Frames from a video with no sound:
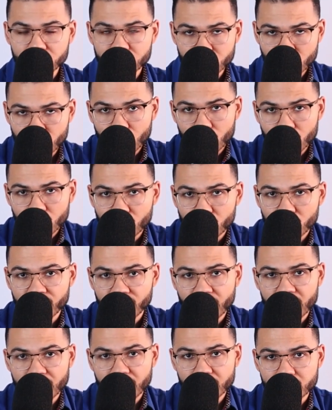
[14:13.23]
quote unquote
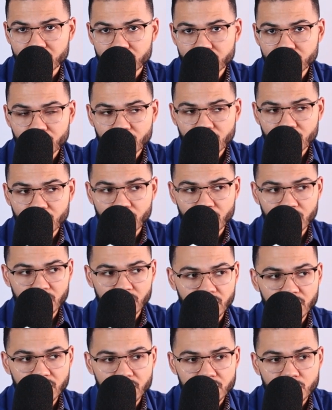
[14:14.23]
advice right?
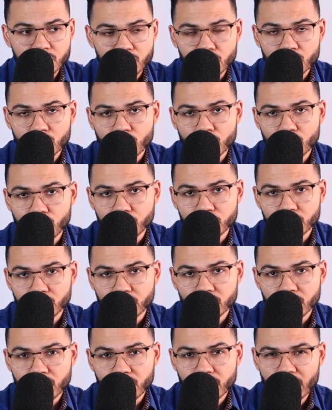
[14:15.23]
They didn't listen to your
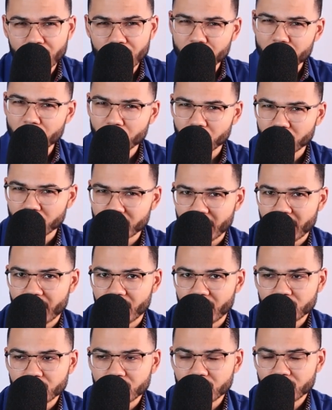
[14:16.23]
coaching. How do you deal with
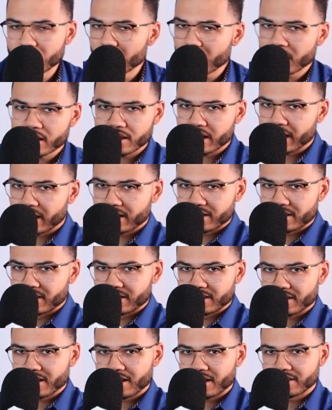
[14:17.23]
that? None of that is
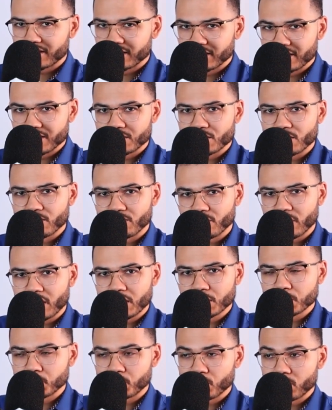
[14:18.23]
discussed in these
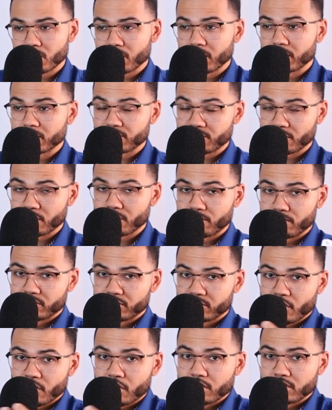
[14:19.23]
certification programs, for
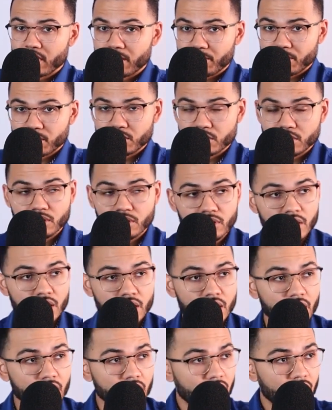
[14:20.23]
as far as I'm concerned.
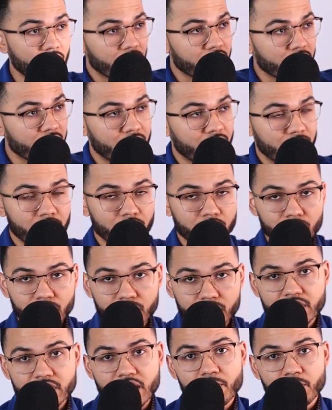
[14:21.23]
Again, another
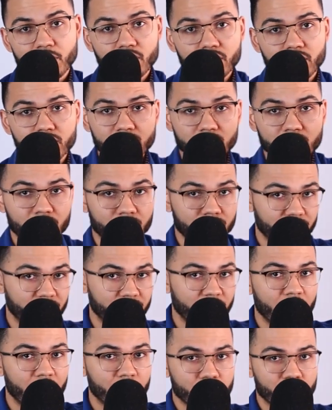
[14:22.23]
example the
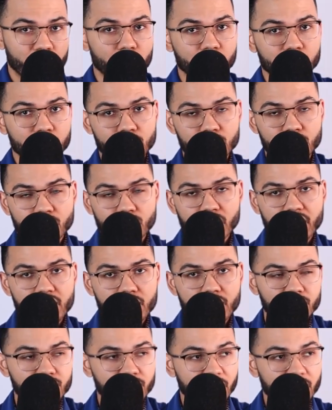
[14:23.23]
Financial Coaches
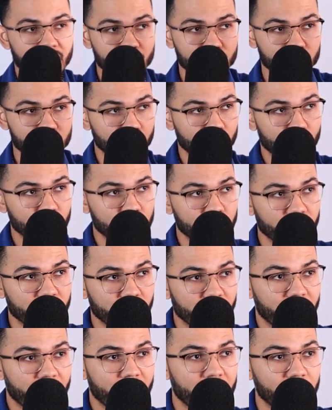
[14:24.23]
Unite, Financial Coaching
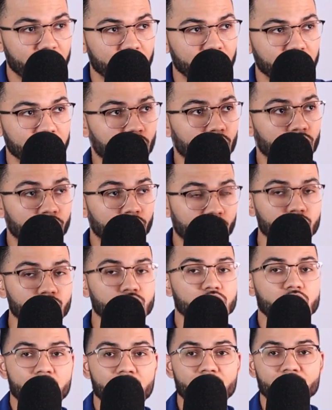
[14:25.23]
Academy,
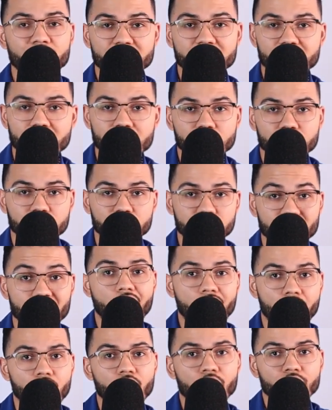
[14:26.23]
those conversations
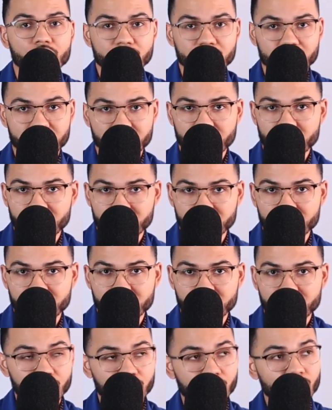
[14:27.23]
are
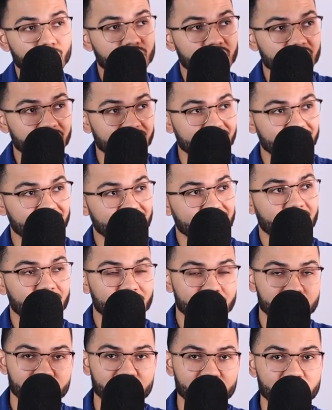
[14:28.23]
discussed. Those
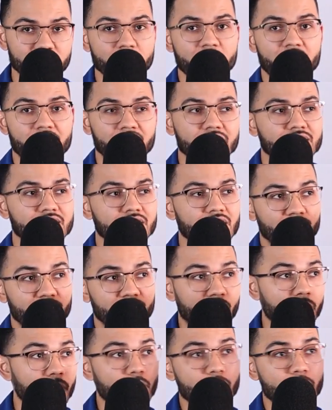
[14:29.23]
insights, feedbacks
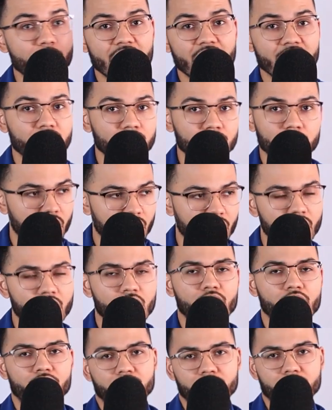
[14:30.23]
from many of
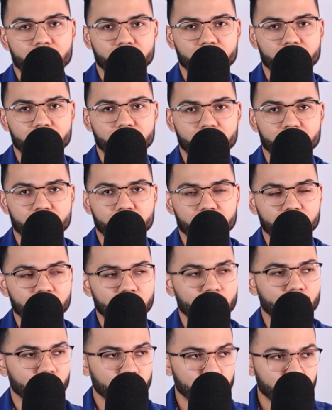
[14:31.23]
are, you
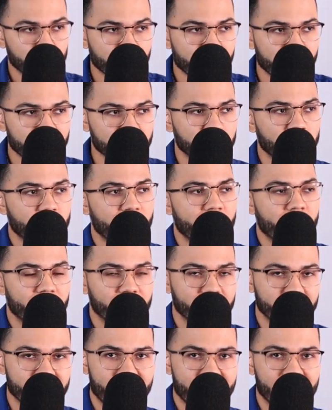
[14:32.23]
know,
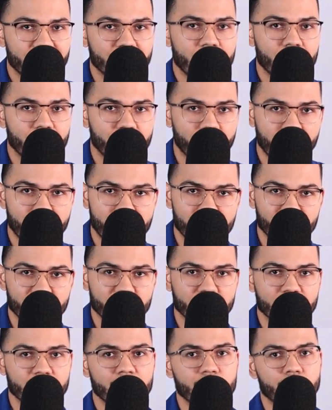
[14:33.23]
transparent dialogue,
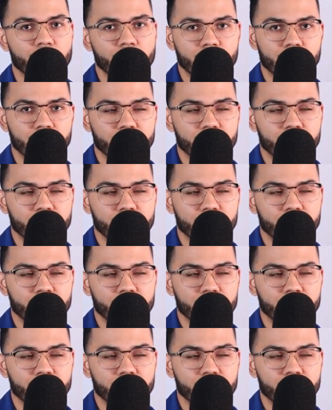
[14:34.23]
conversation,